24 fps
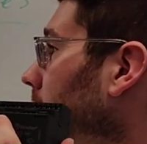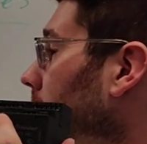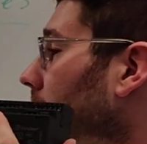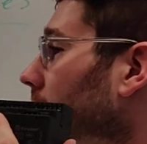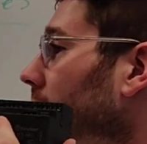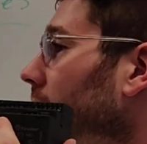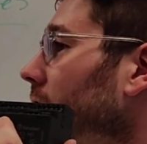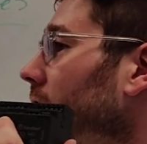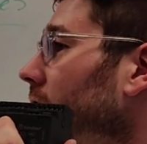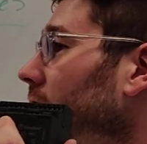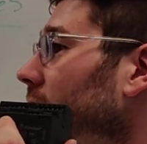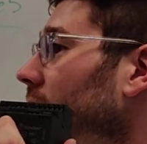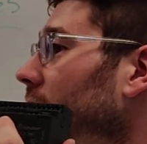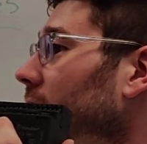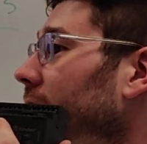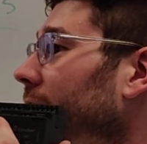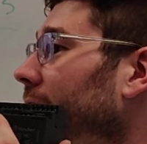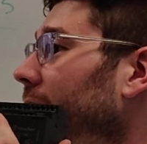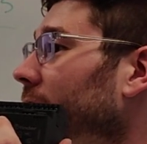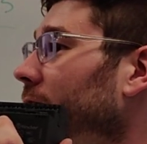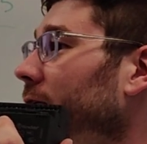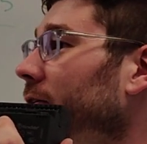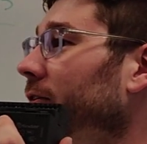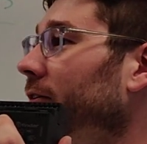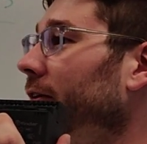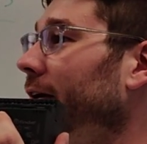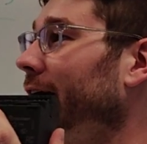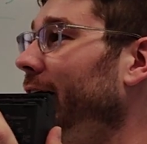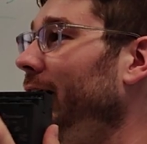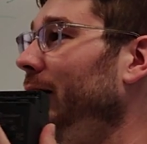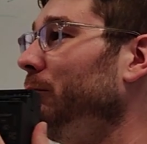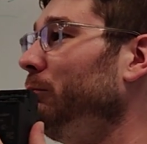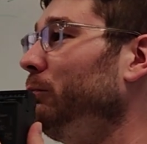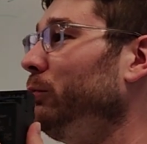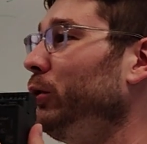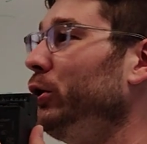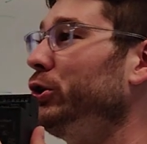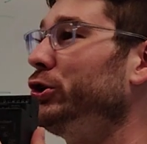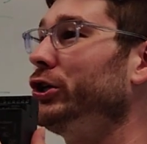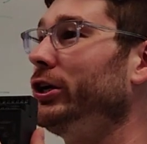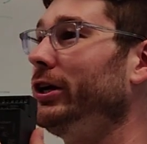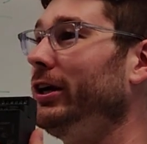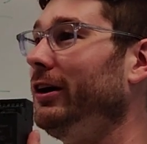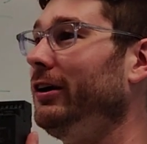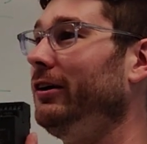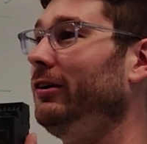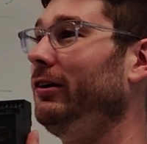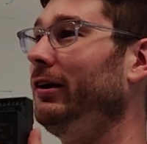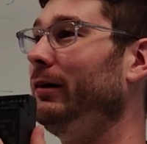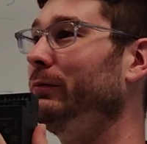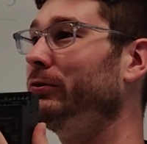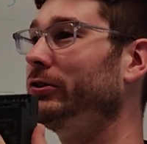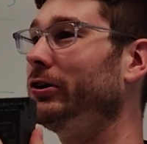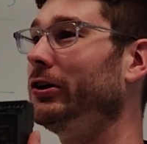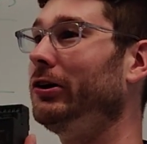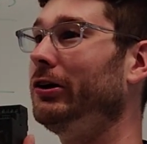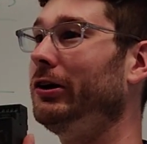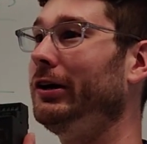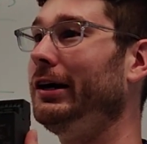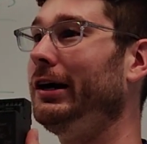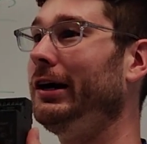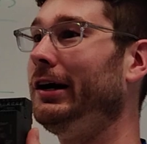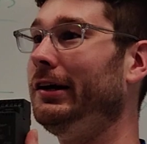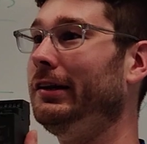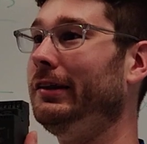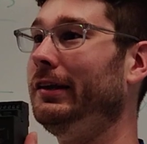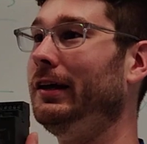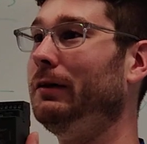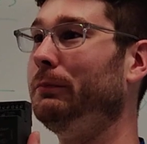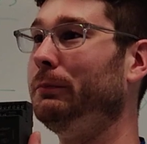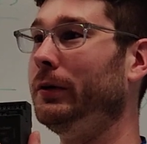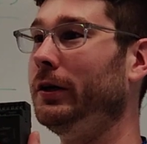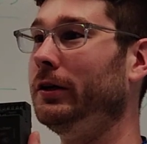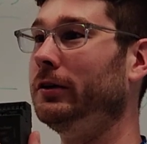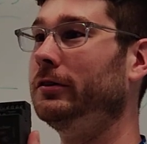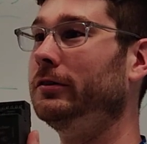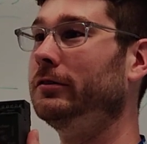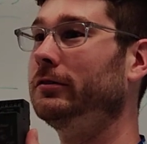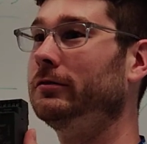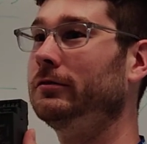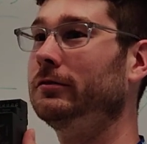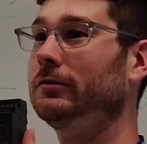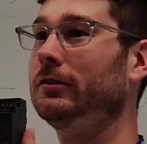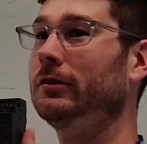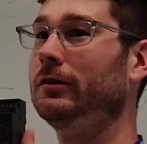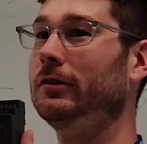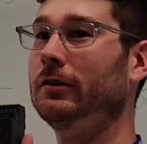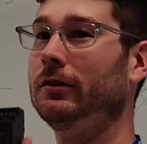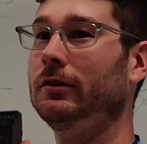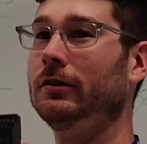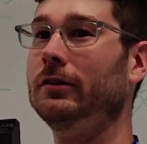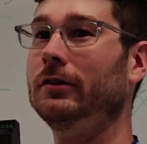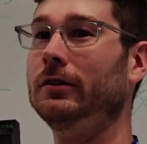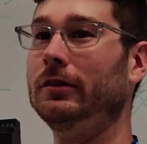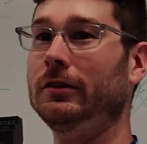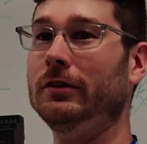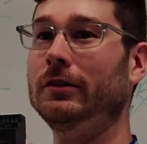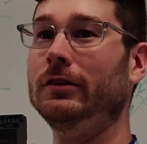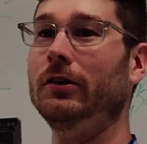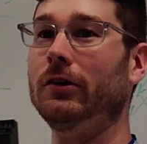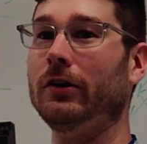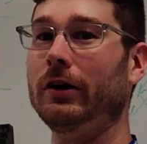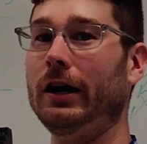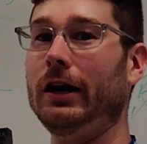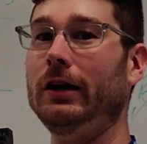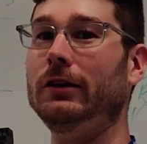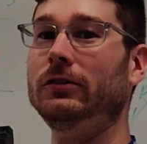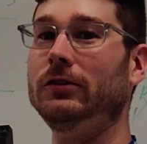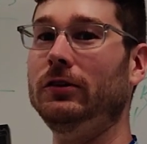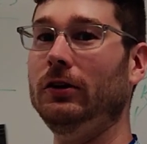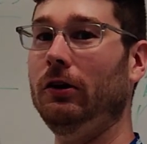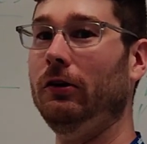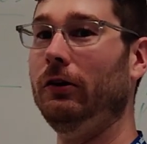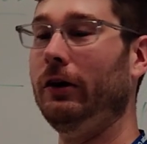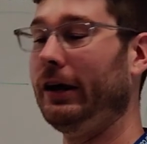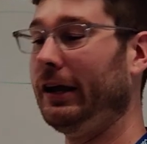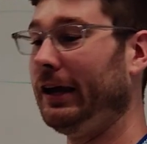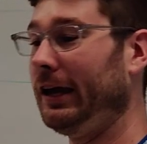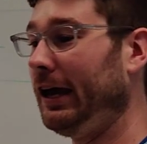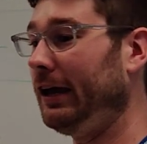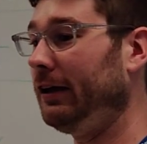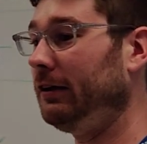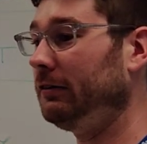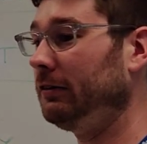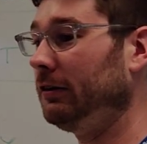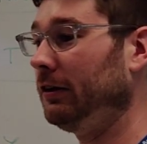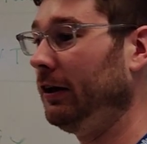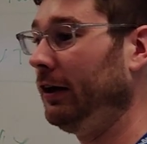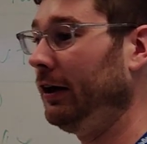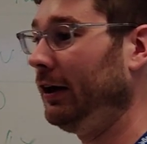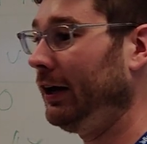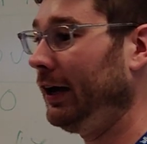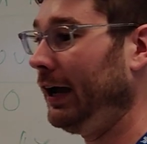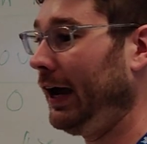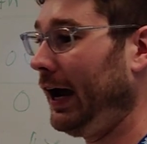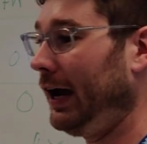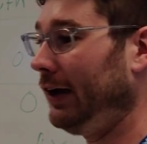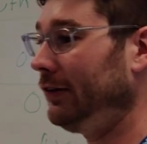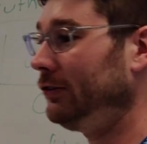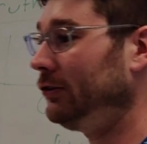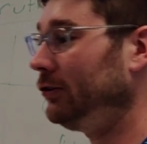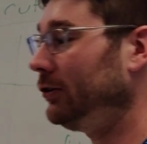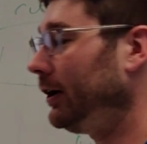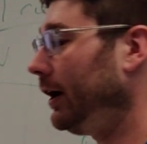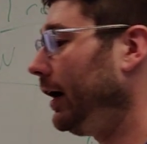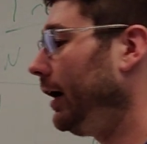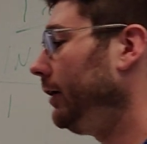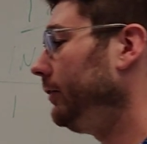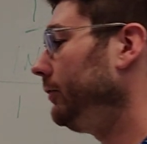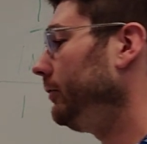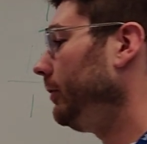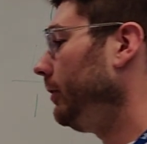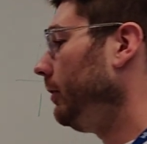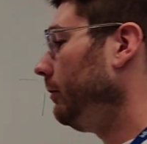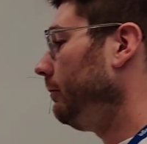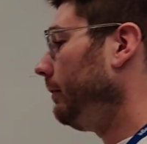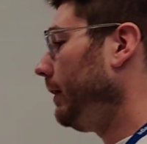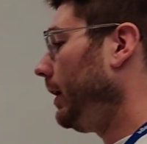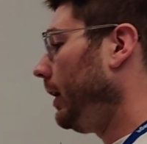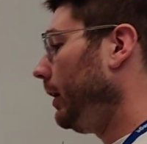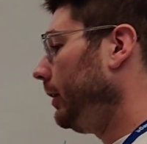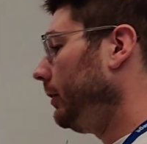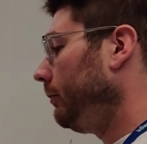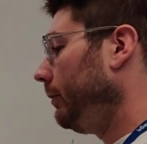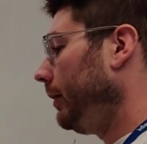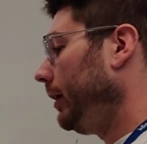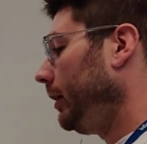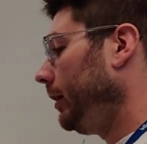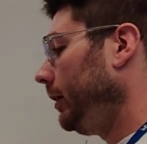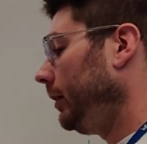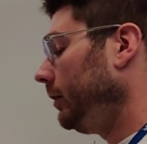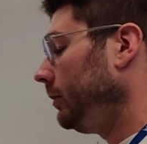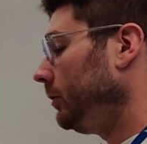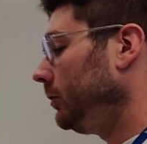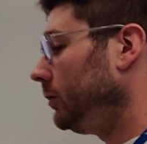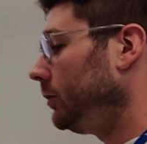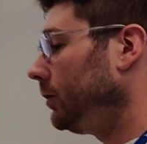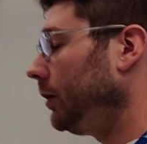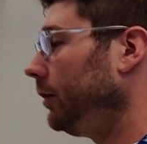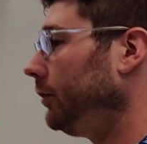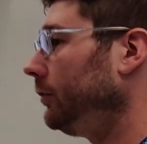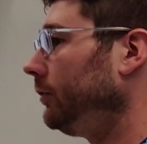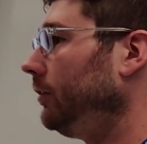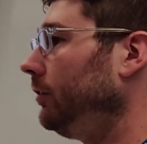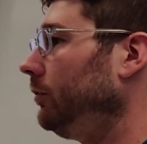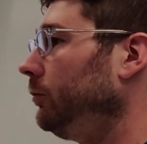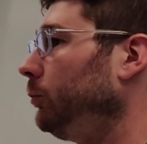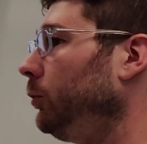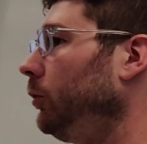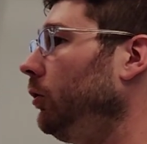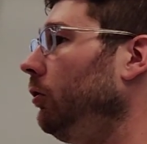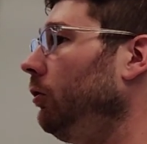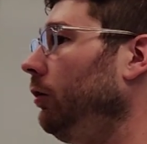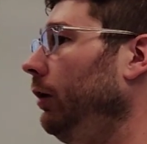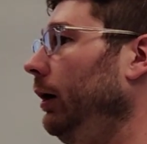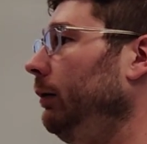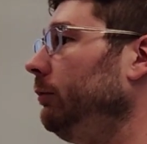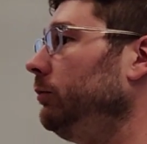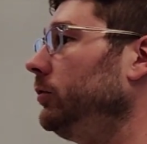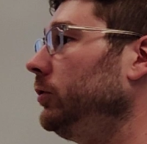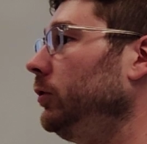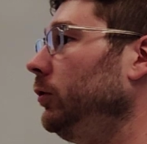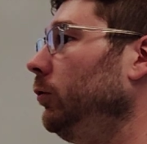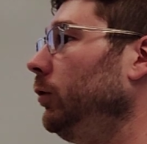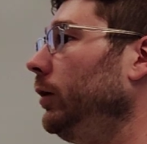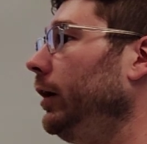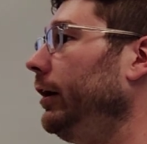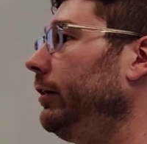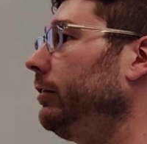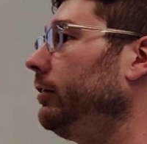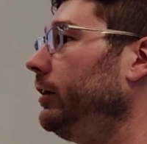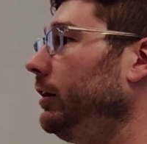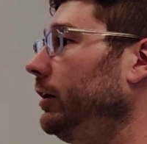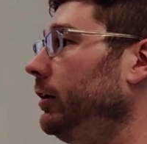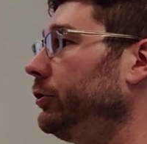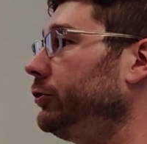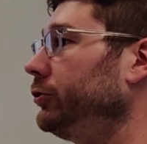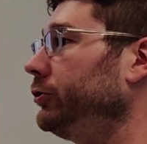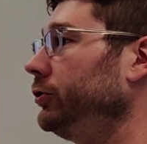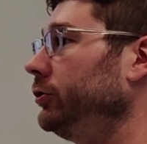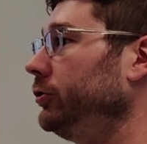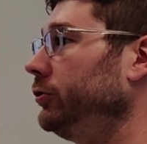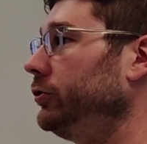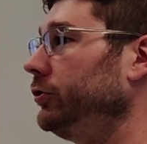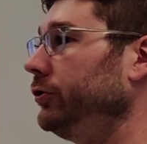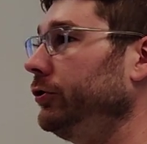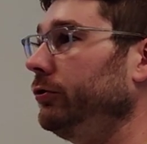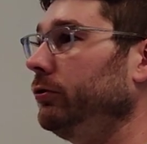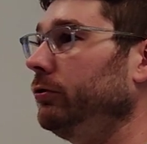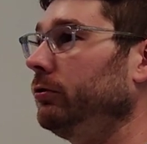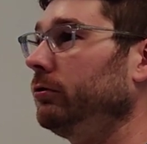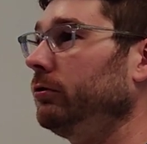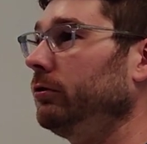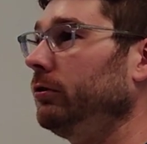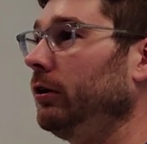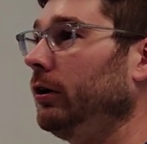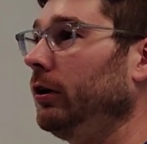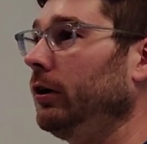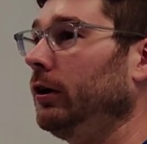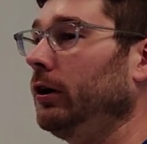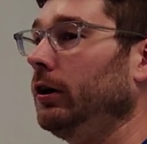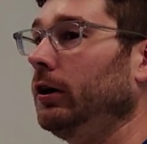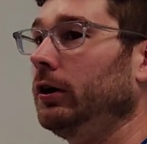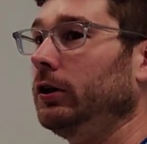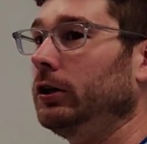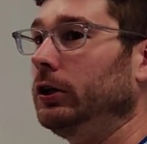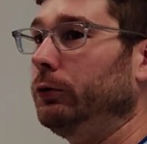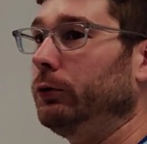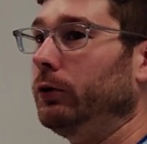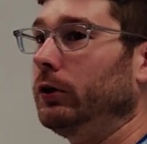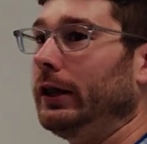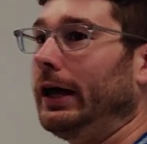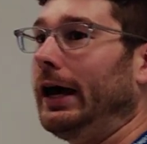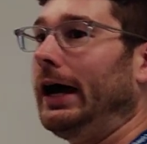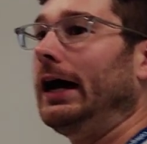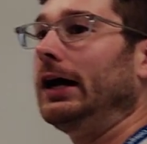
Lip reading: Okay, you see how it's like I'm bridging it or I'm turning on that button. Okay, so again, as you guys are evaluating, does this program do what I think it should do, you will